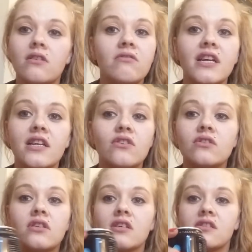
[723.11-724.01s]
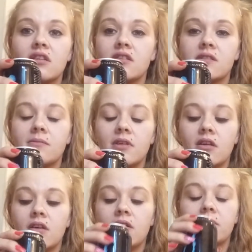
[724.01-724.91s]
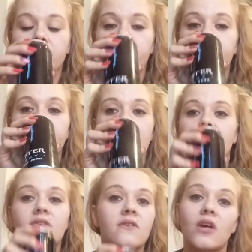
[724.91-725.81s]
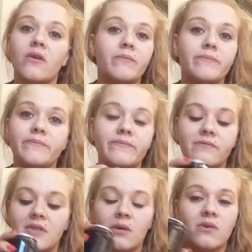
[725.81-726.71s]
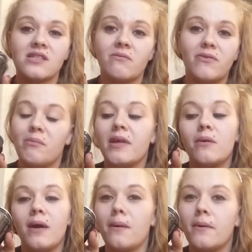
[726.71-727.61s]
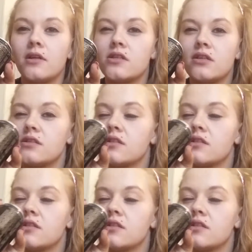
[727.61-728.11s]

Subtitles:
I really could not stick to it. So it wasn't for me, Weight Watchers.